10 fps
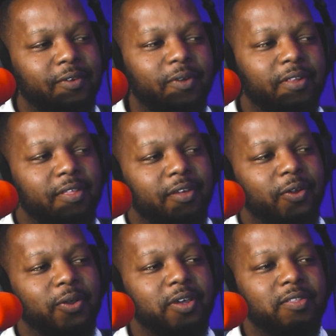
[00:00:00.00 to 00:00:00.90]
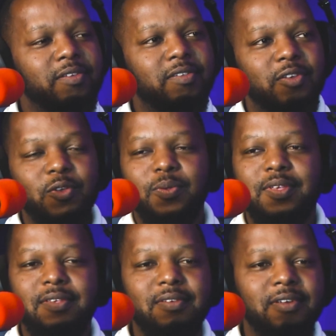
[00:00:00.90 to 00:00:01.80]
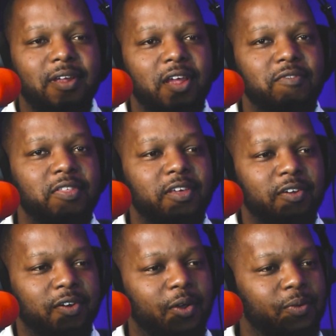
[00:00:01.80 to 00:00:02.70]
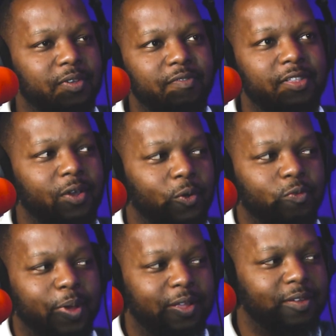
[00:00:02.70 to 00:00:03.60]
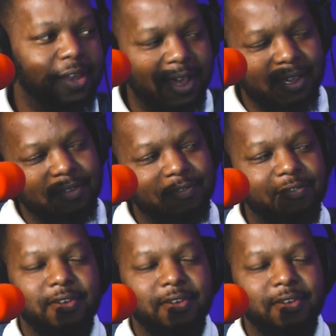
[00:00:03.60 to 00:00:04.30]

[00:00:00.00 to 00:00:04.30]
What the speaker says: rather than, okay, this is a new season and everything grows, everything goes back to life.